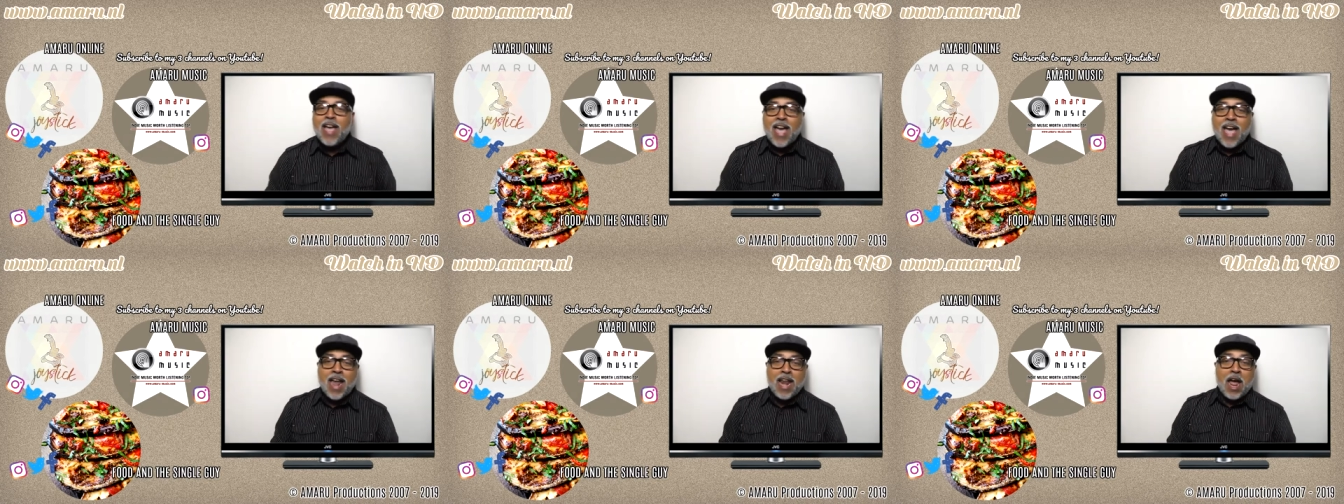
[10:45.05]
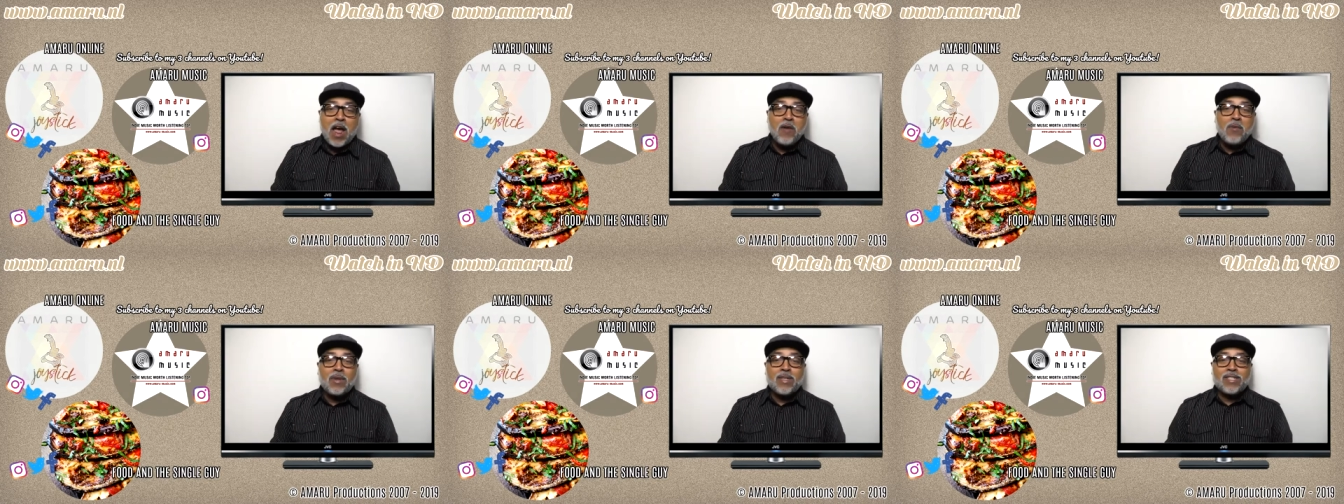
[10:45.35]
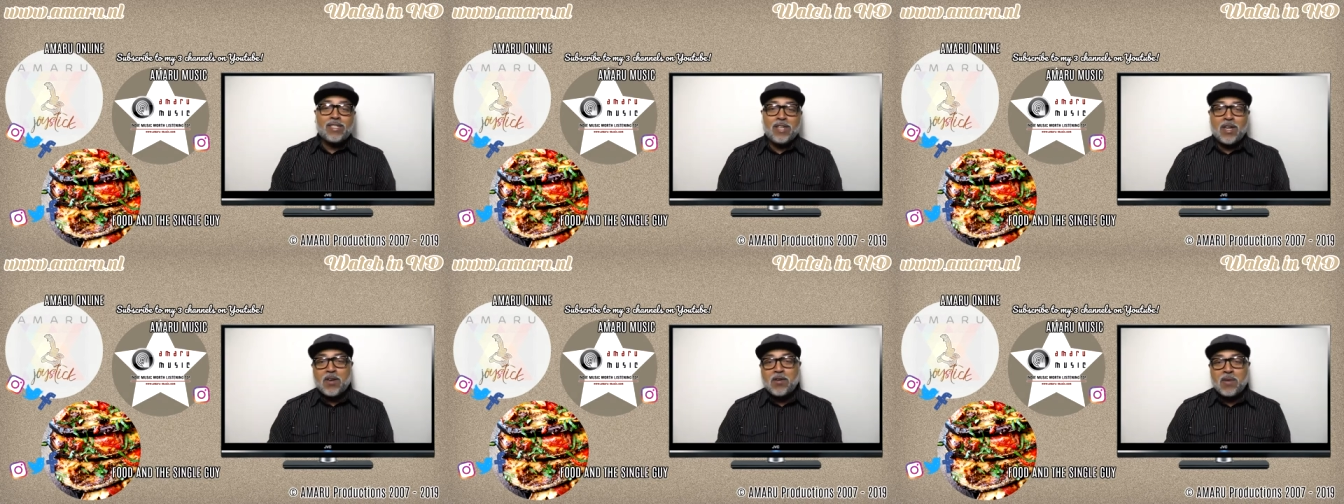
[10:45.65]
and I will
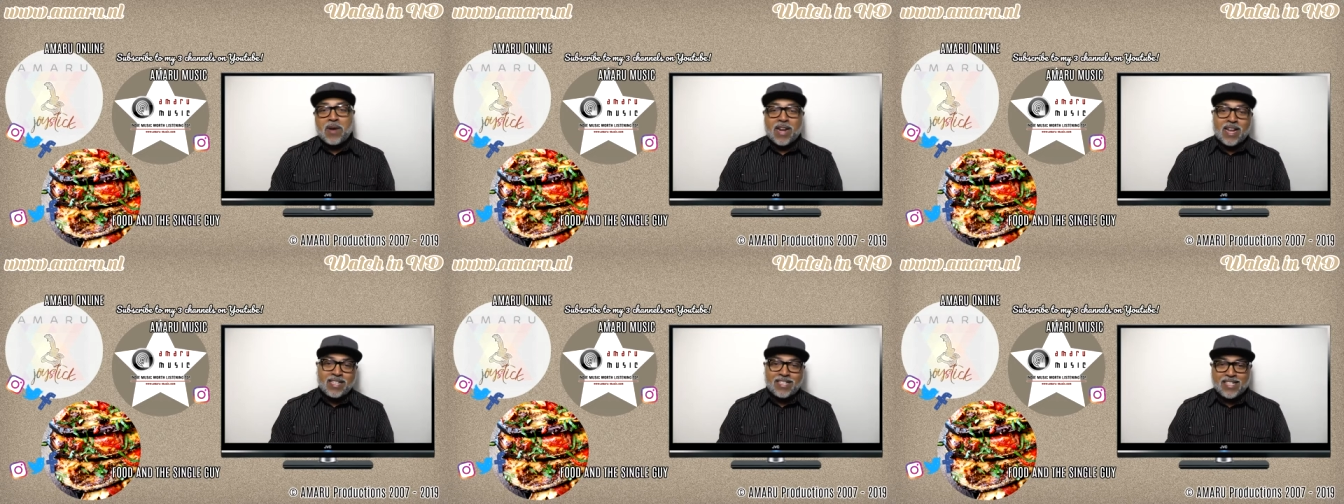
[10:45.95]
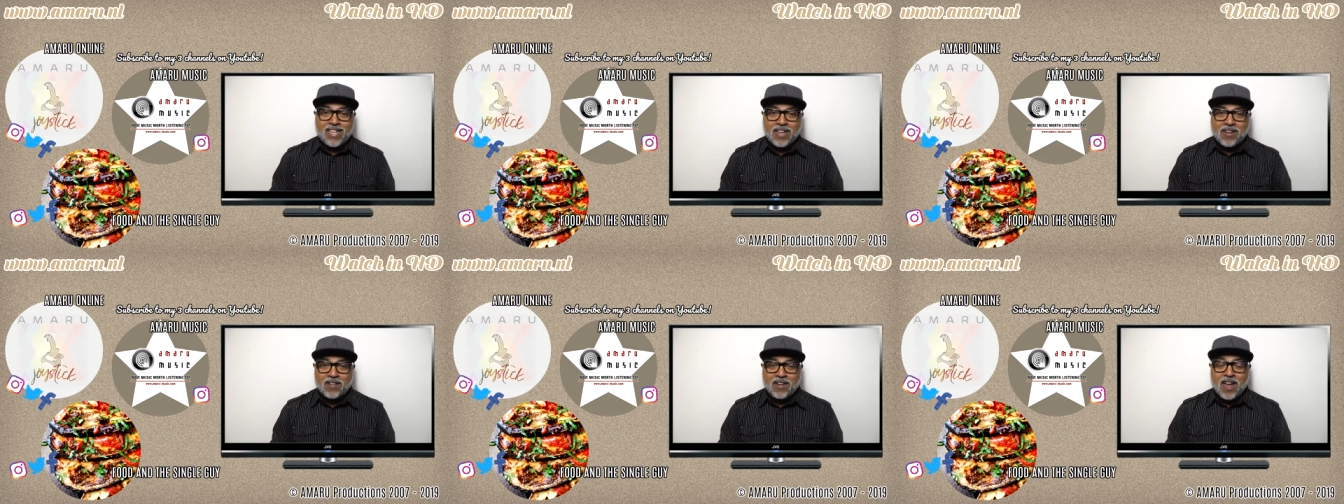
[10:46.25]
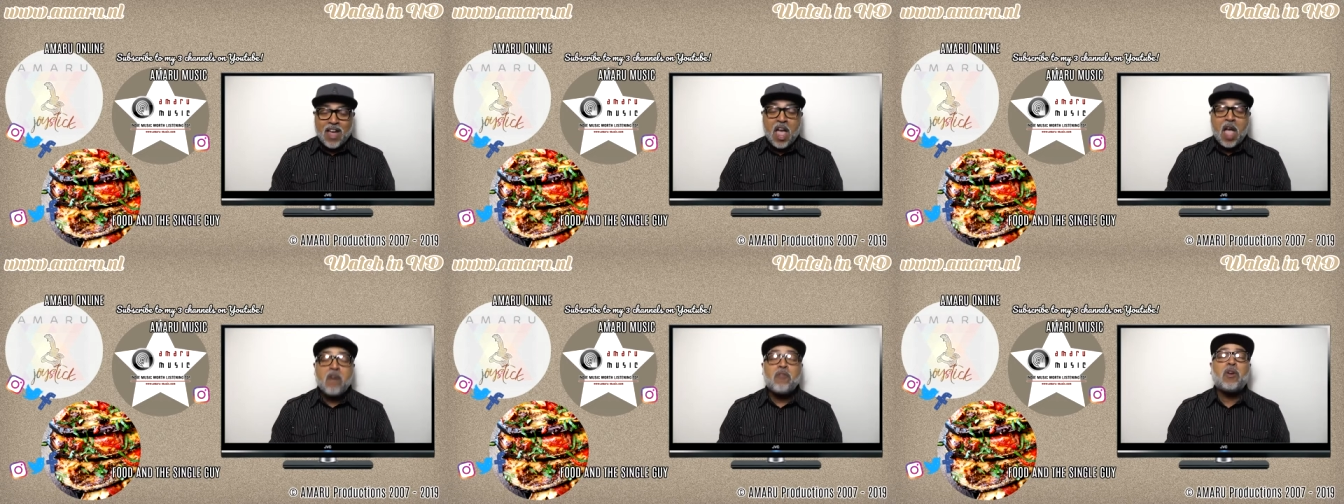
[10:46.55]
see you when I see you.
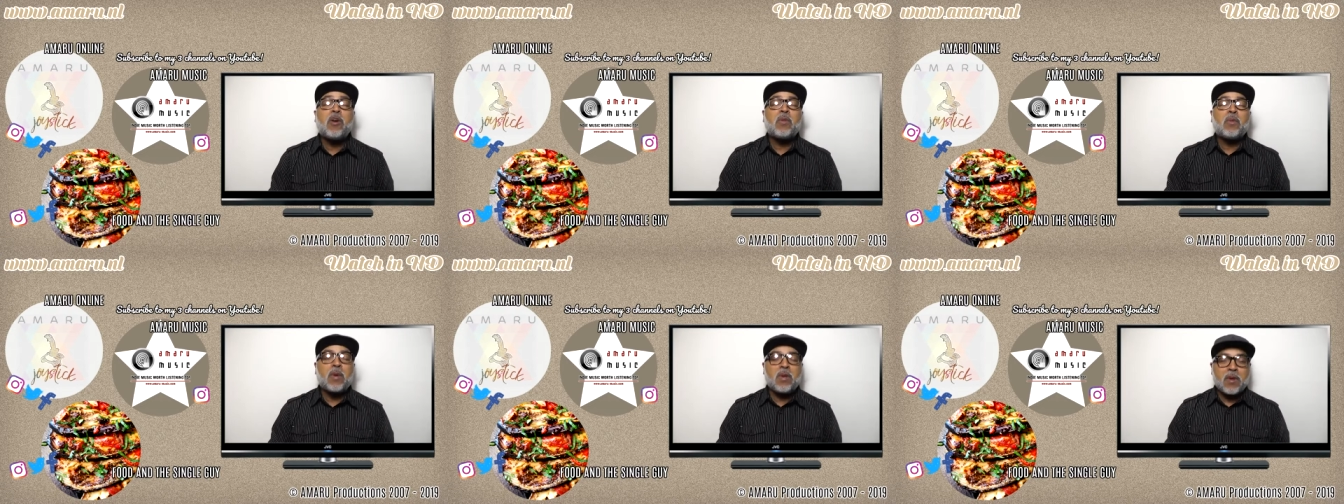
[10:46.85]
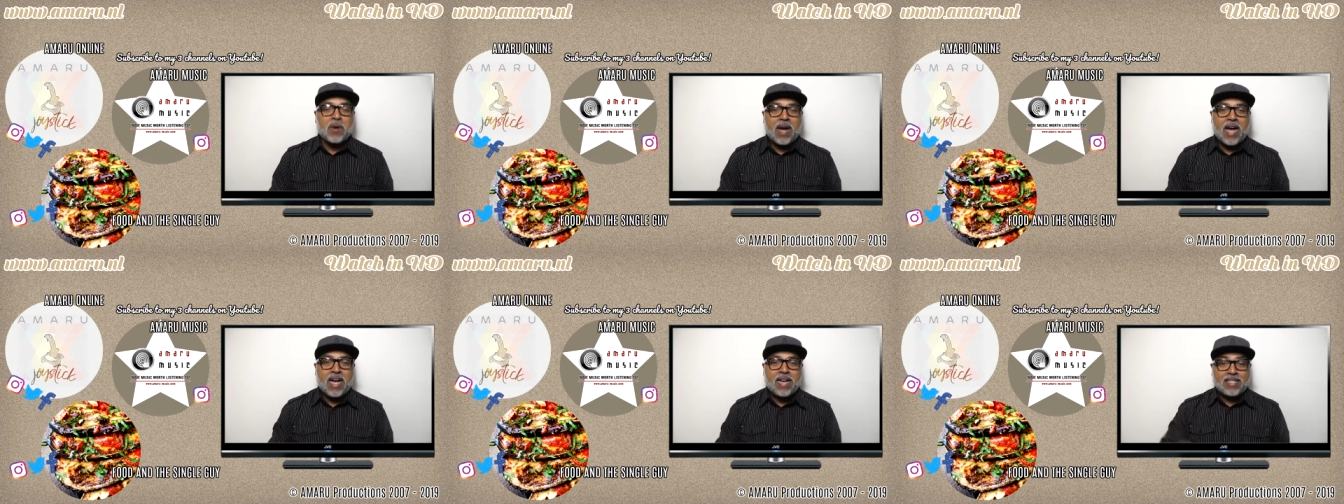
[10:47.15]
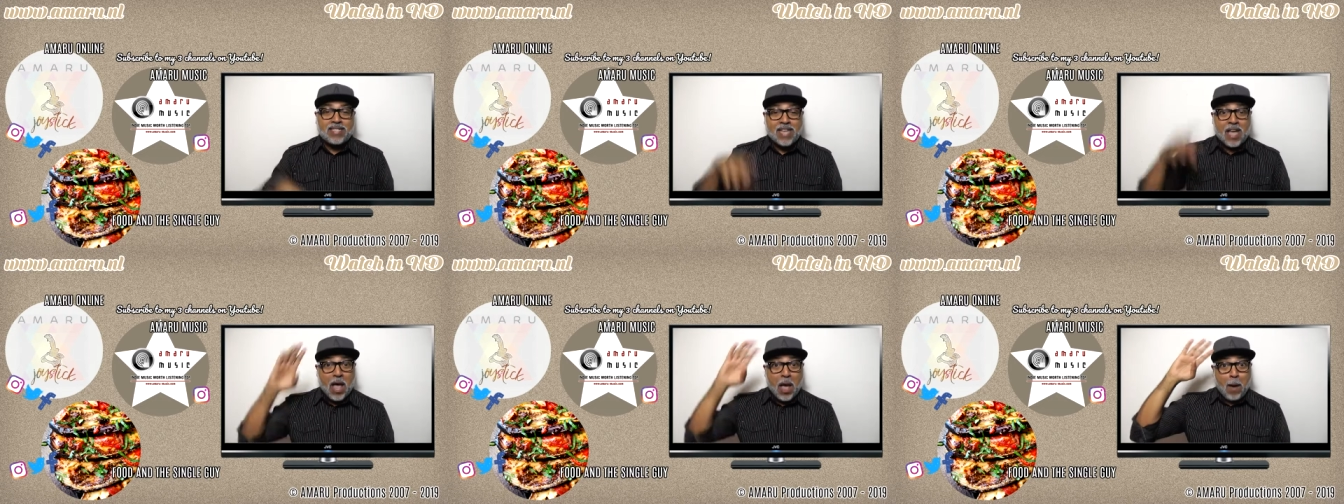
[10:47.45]
Have a good one, you
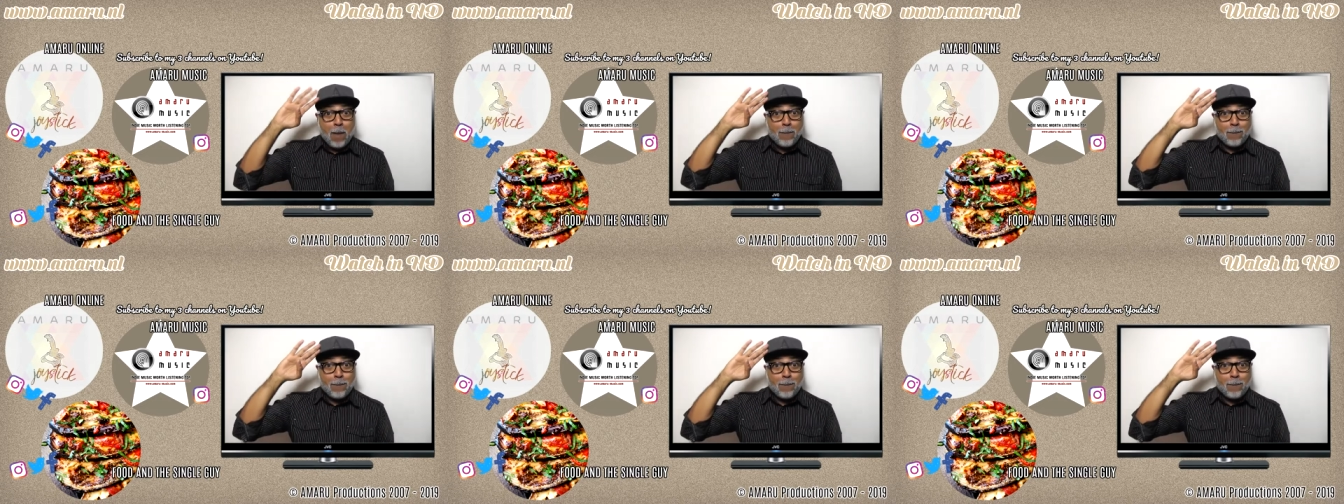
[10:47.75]
guys.